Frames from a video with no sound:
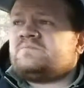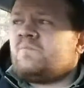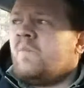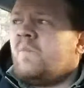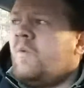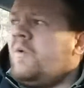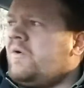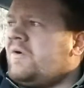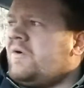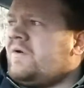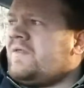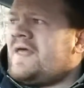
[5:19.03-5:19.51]

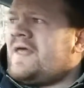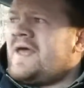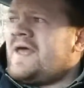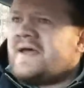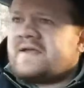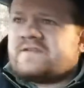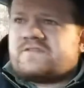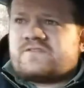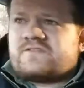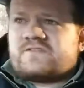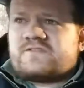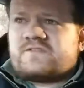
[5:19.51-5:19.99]
more or
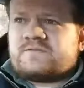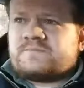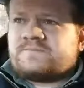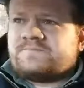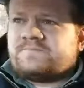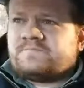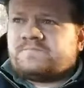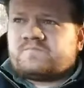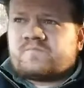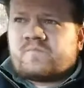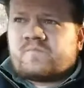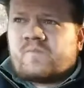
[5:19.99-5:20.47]
less,
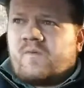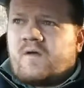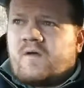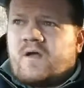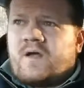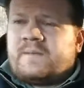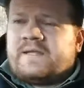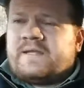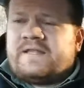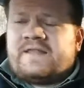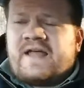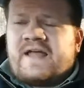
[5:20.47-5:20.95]

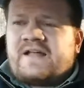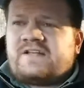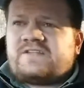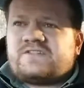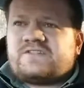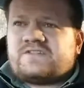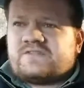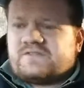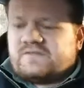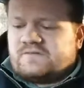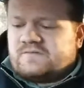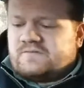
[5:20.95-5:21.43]
I mean,
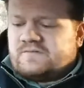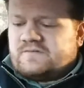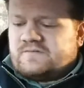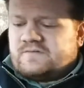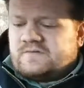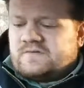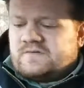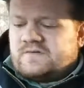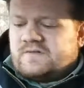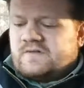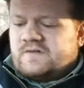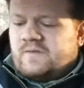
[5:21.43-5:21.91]
that's
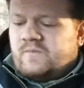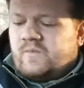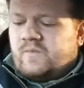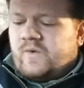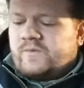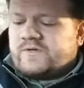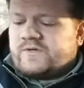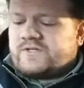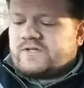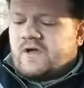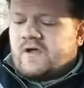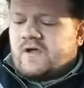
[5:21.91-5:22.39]

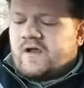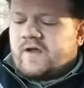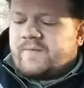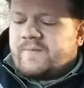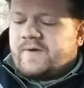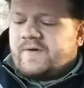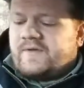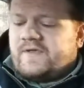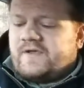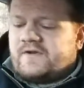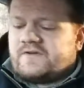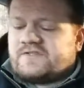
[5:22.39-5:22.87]
what we're talking
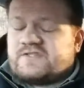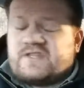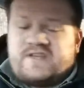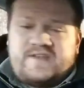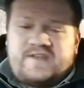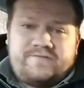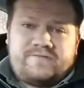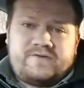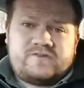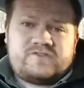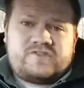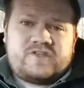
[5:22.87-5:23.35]
about here is
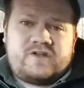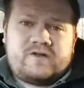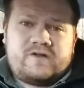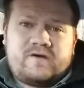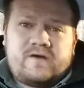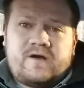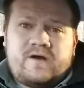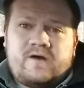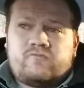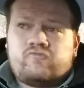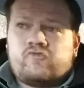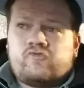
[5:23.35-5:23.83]
the difference that
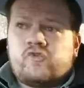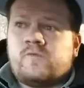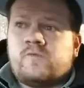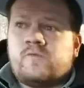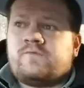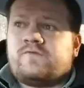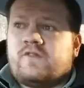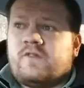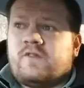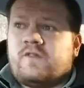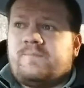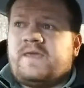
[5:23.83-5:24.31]
a
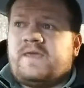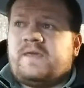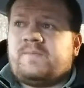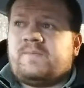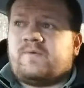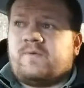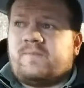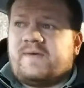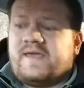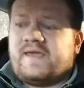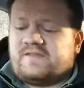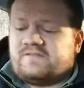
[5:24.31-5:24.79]
room full of
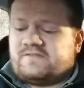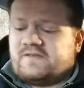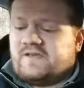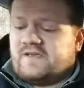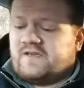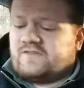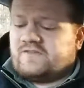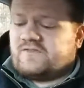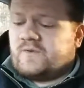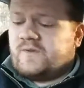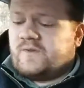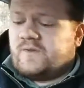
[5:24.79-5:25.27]
people makes
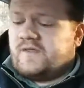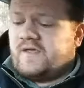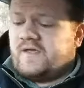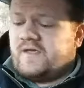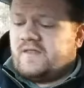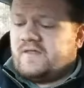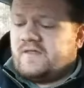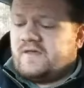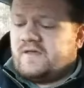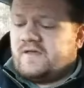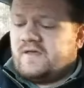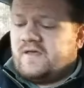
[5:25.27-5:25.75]
singing. So
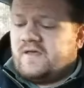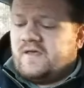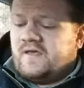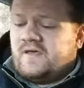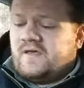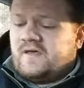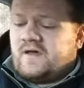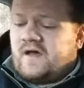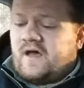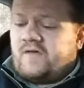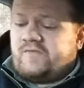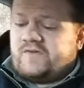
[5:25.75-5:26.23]
in the,
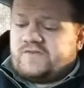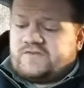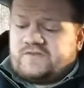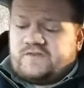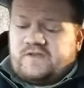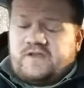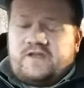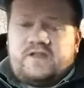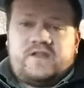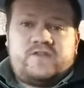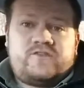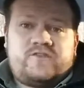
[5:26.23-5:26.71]

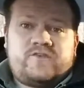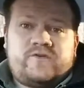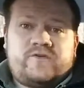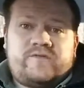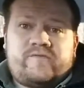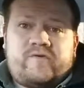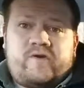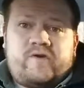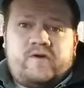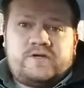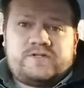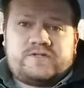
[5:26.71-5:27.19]
obviously,
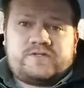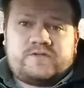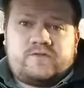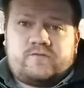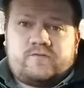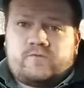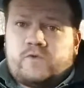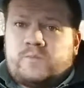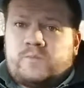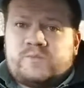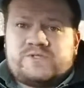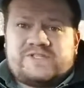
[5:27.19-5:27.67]
during the rehearsal,
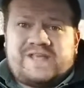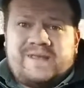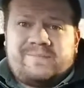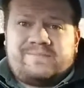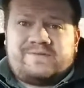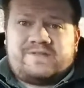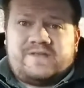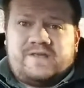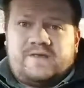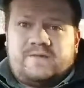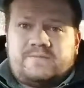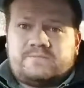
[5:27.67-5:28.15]
the room was
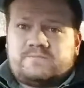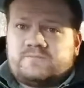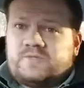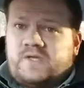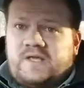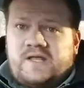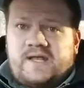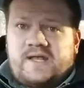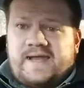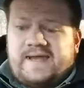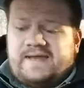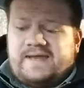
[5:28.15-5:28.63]
empty.
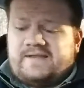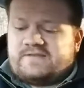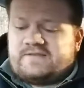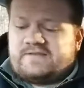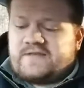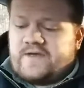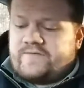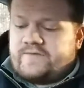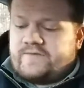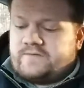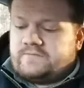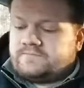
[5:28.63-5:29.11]
We hit
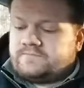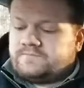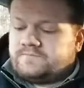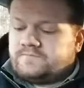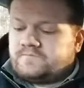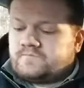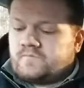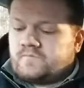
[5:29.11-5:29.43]
87.